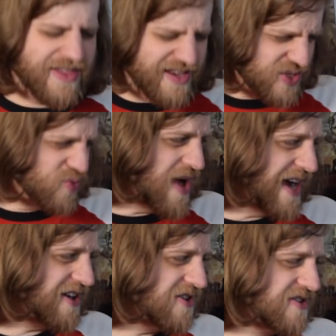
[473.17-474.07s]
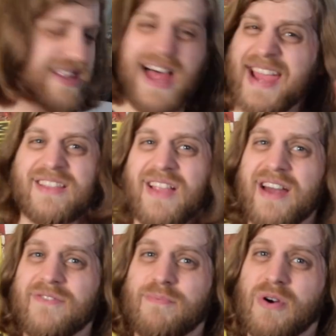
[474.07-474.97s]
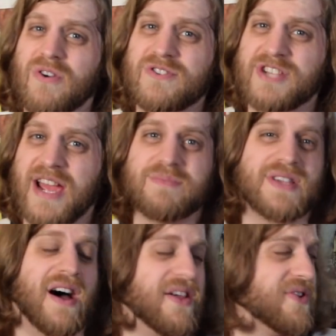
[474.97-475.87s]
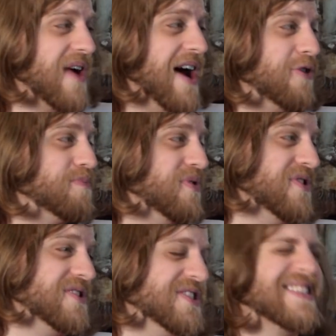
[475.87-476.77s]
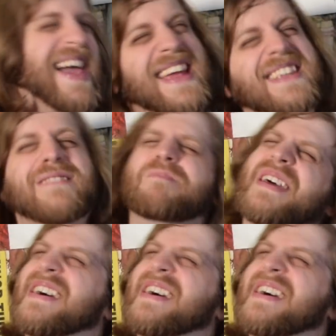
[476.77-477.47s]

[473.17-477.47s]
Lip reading: this record, like a lot of Pearl Jam's other output, just kind of